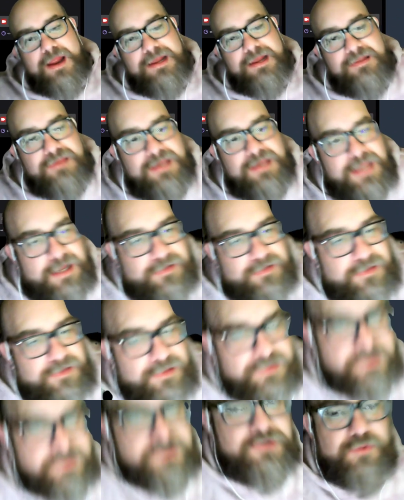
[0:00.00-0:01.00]
to get to the
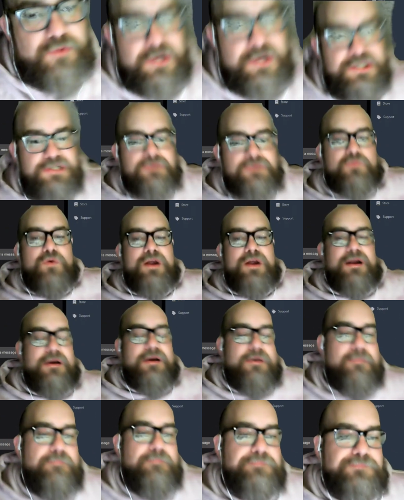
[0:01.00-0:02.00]
situation where
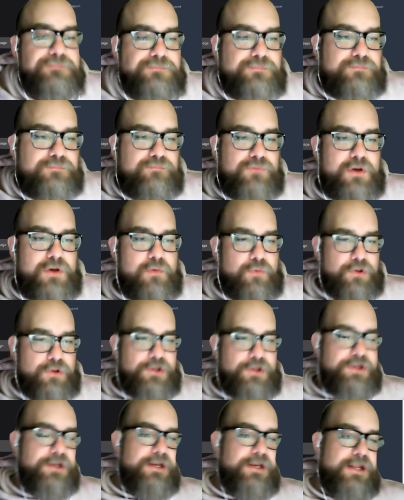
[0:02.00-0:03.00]
we're
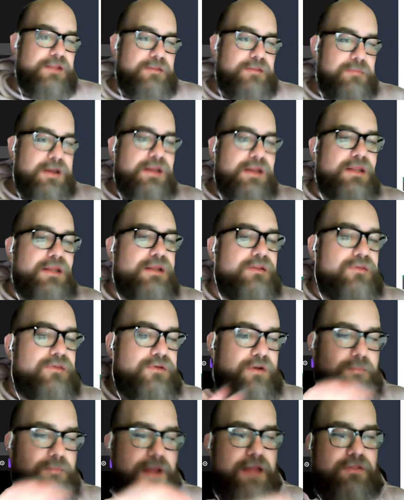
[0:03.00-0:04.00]
looking to get the money in. So
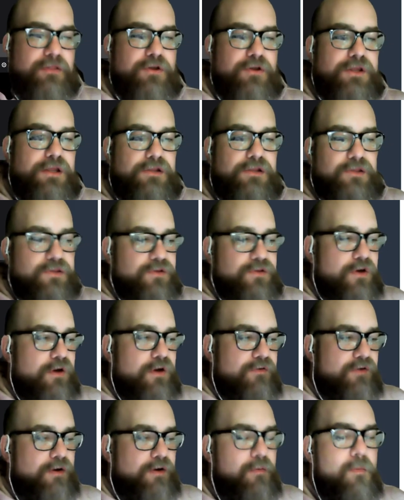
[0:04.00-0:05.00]
I'm not looking at the
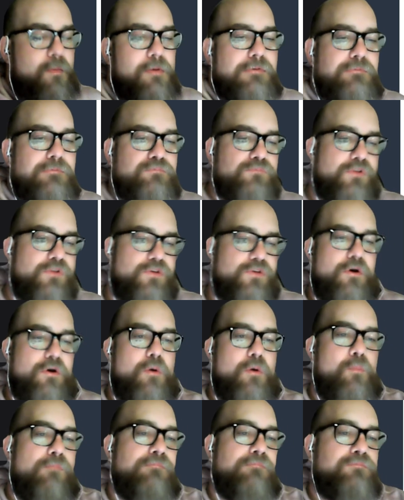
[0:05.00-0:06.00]
solver.
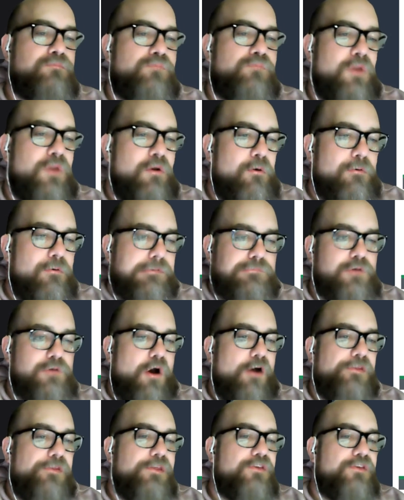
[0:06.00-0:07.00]
So
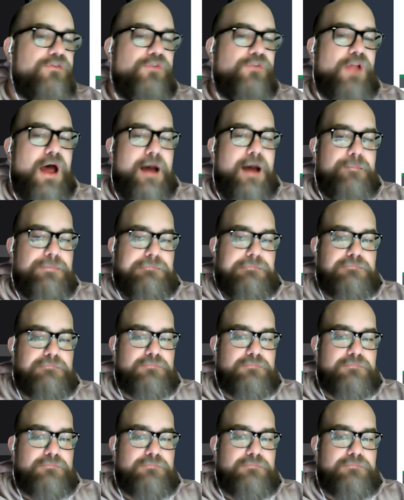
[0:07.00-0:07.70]
on this flop,